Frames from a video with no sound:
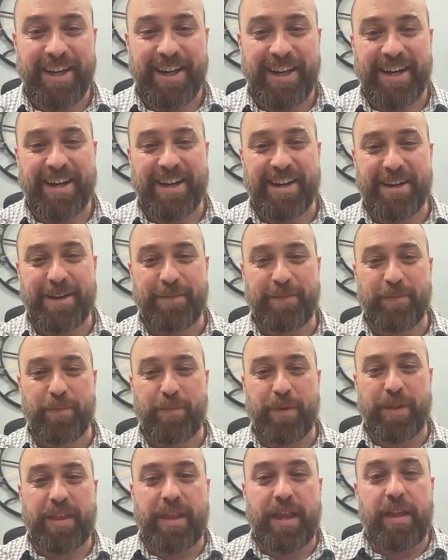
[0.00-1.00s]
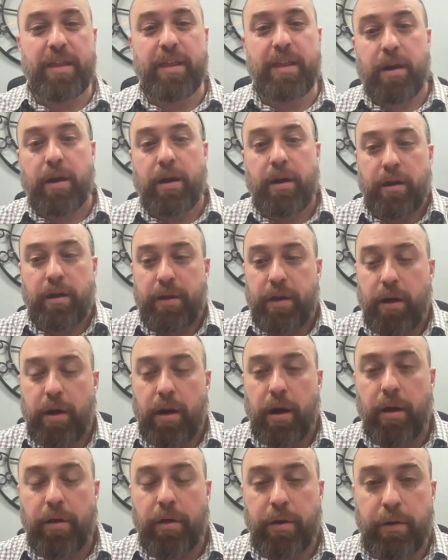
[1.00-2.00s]
But then there
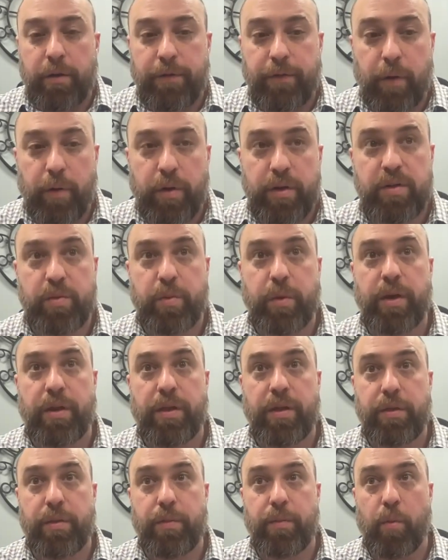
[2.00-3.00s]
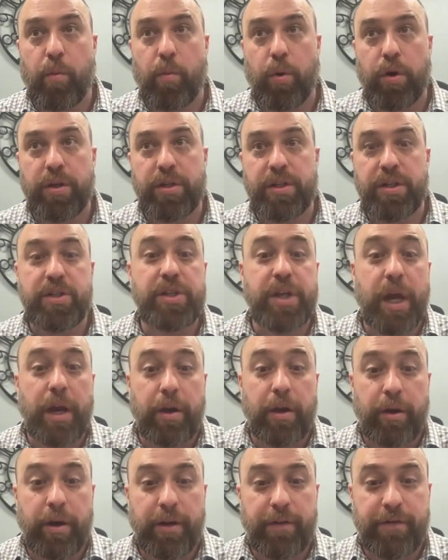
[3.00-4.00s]
are other folks with more
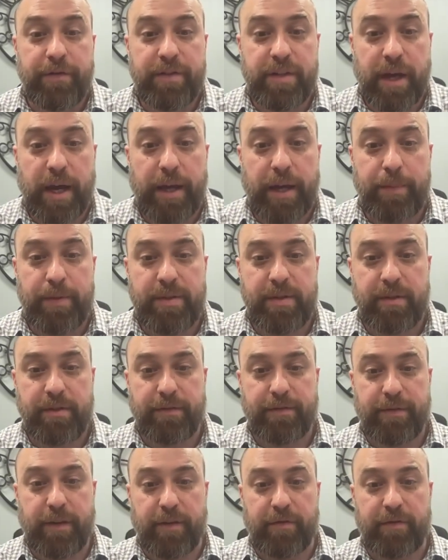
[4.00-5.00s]
degenerative types of